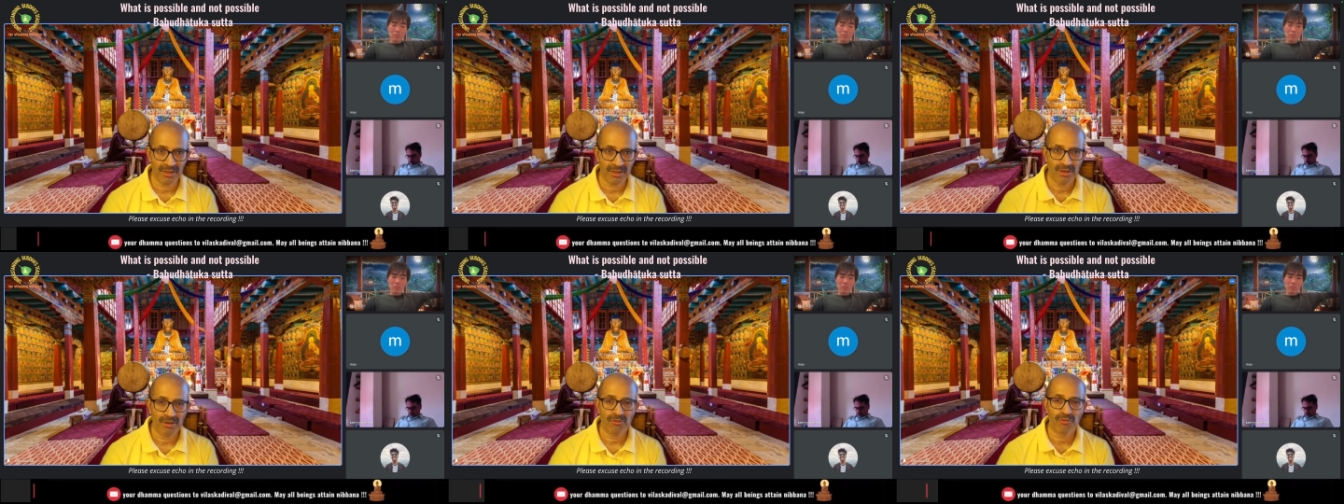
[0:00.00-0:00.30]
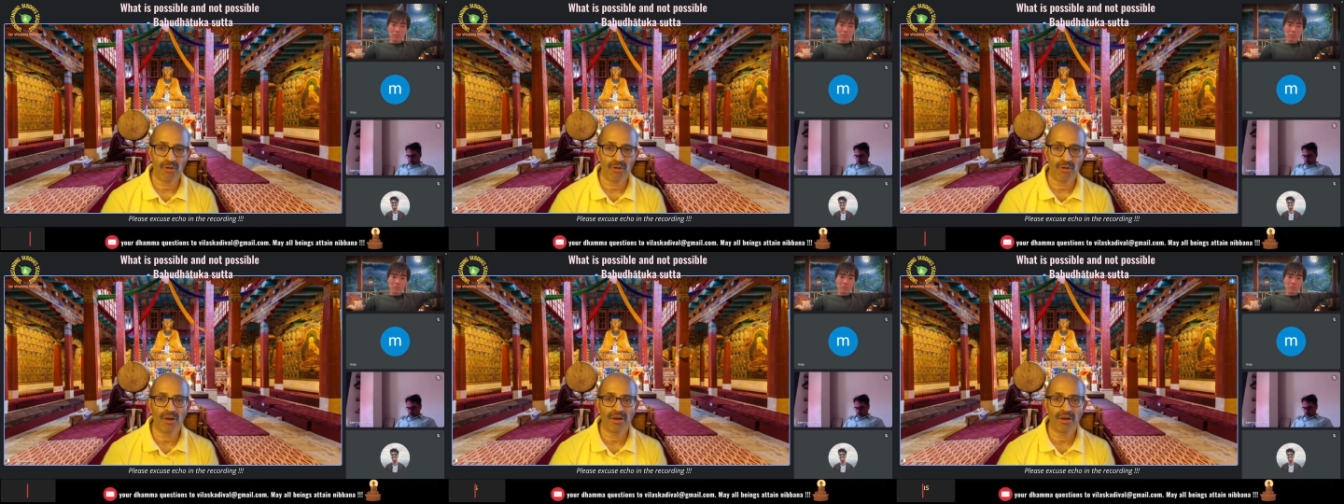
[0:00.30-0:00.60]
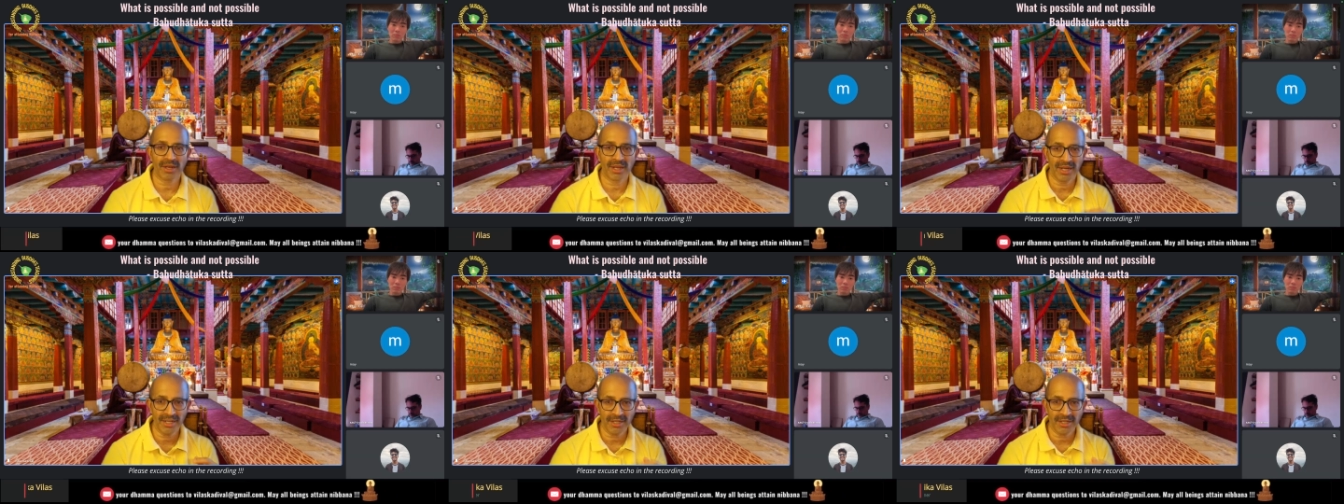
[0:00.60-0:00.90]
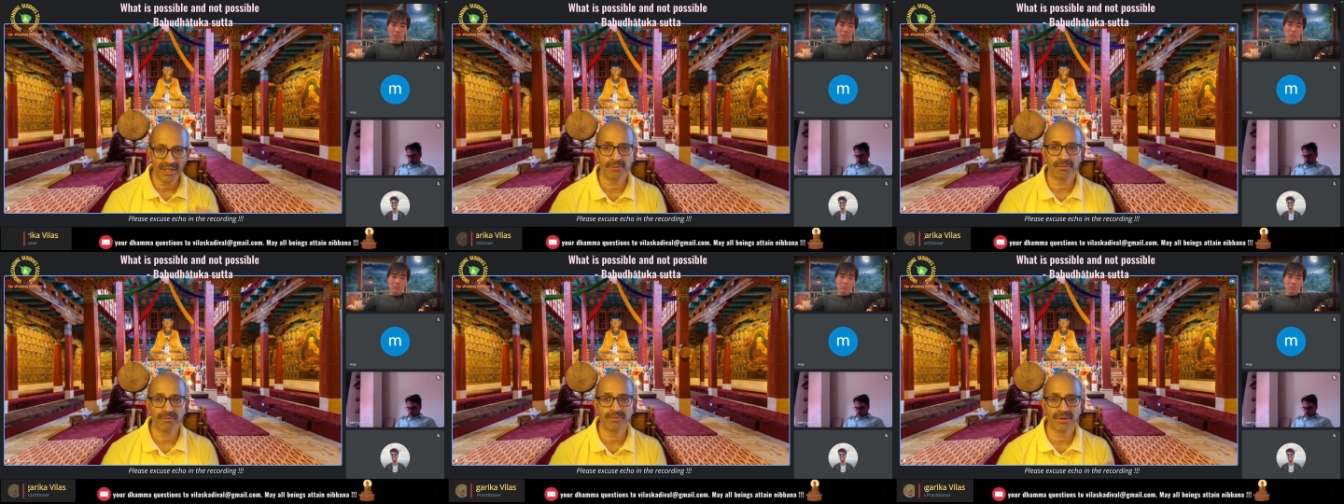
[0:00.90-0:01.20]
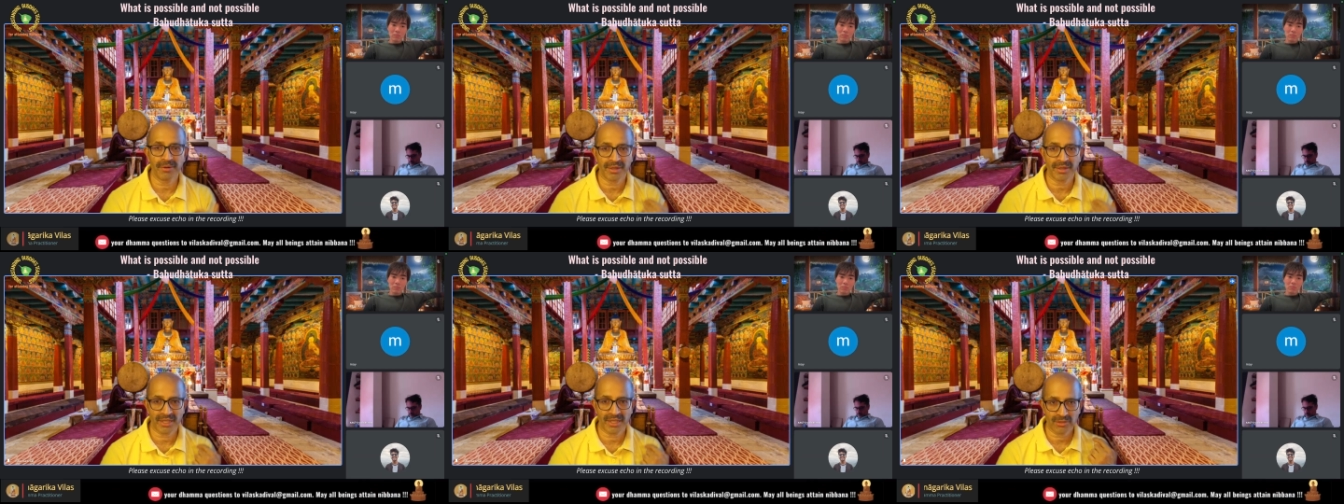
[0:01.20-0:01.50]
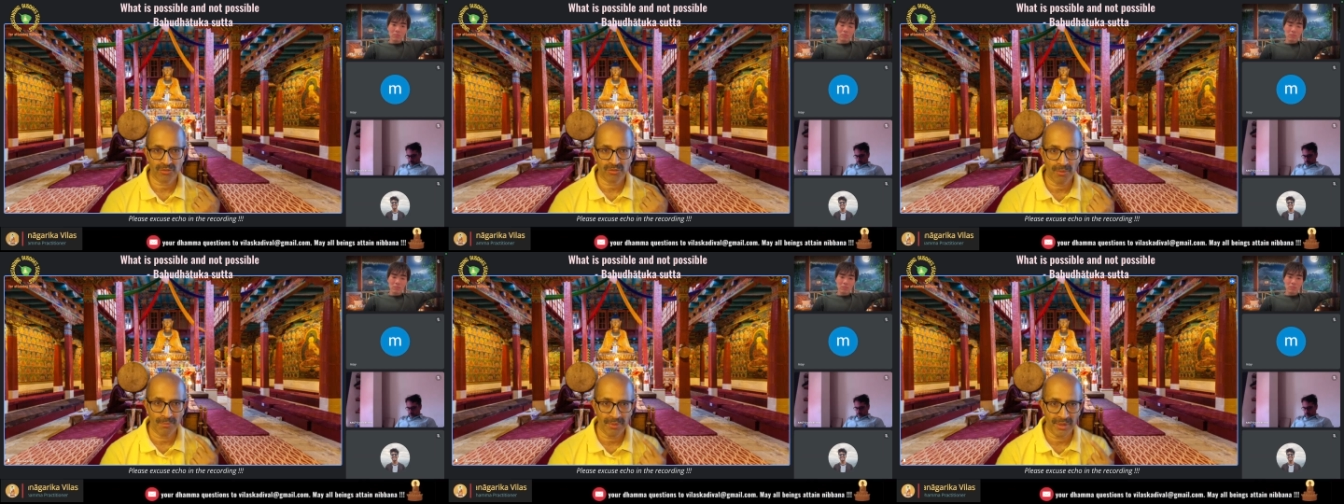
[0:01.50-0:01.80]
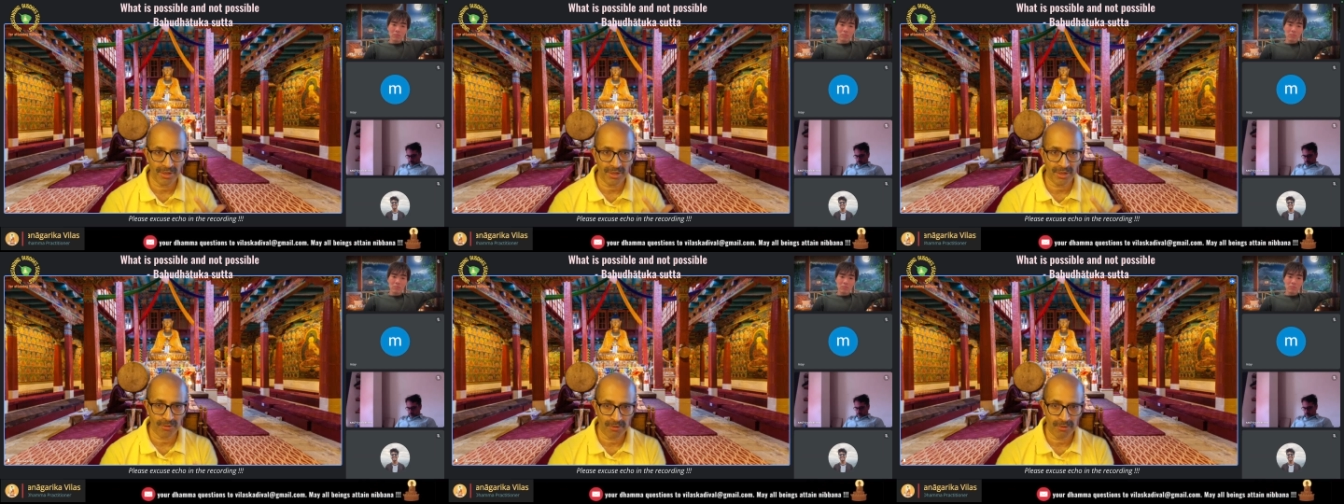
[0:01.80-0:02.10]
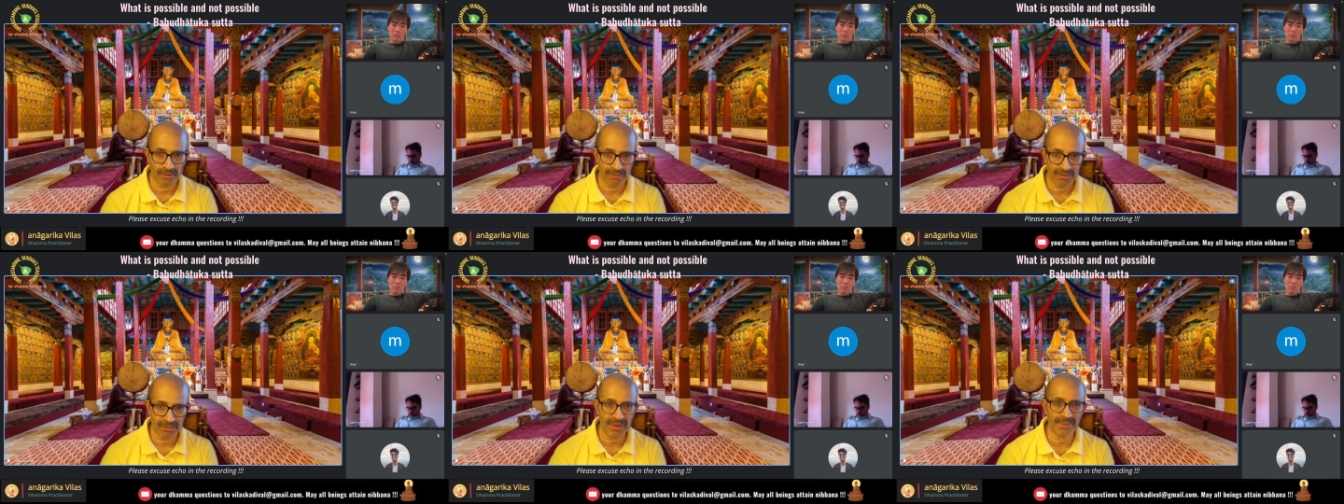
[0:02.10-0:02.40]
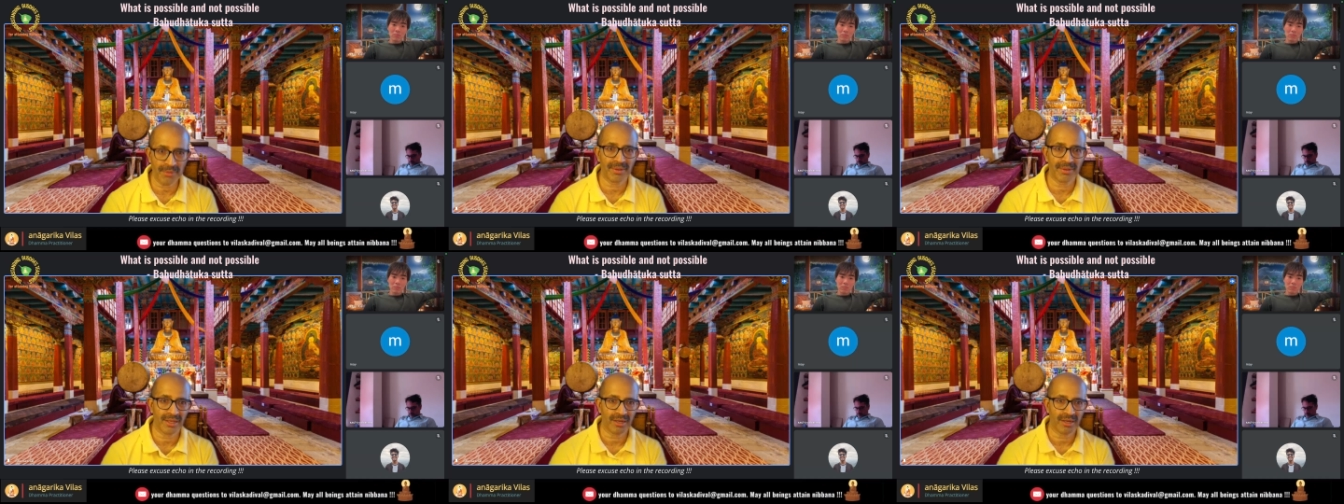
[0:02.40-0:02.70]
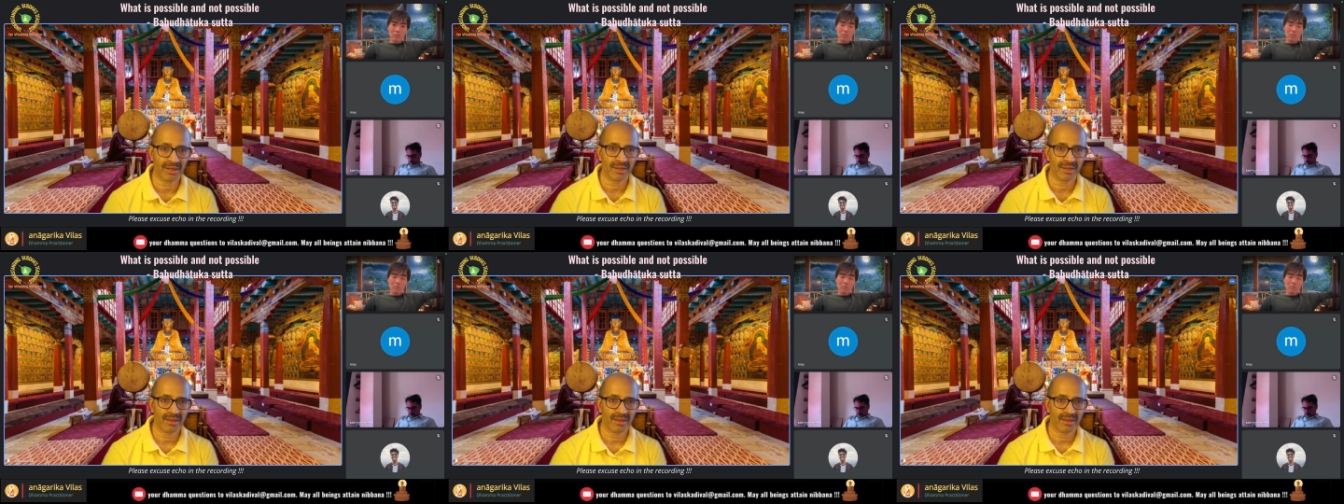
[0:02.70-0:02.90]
for it to be transformed into a female.